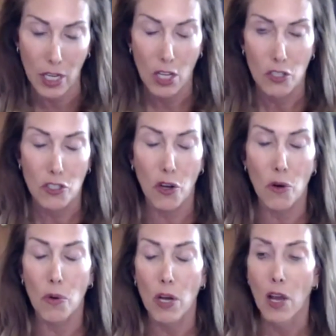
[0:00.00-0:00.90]

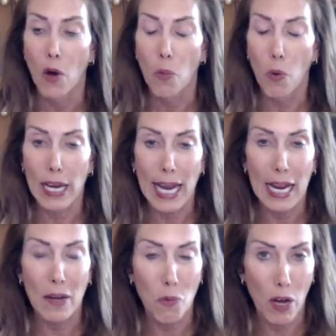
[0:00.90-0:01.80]
So what
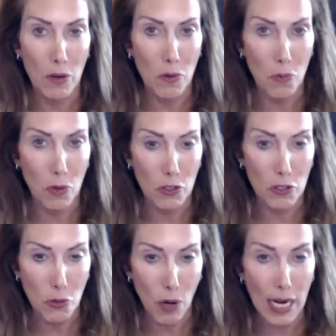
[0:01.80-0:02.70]
we're
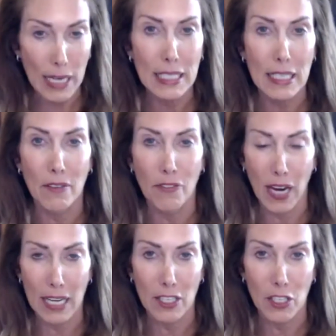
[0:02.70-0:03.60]
trying to
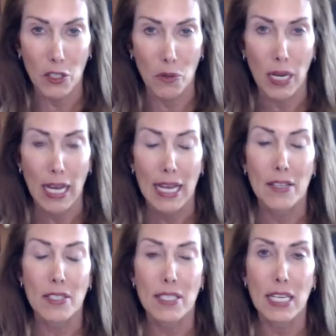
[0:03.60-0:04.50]
convey to you
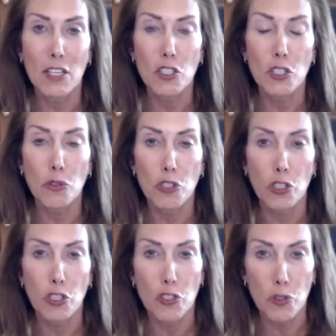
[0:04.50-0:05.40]
is things you
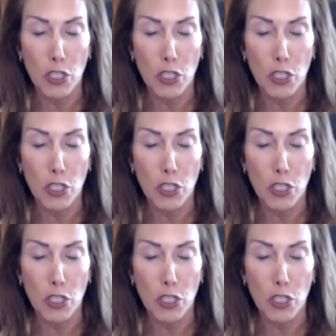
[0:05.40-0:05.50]
should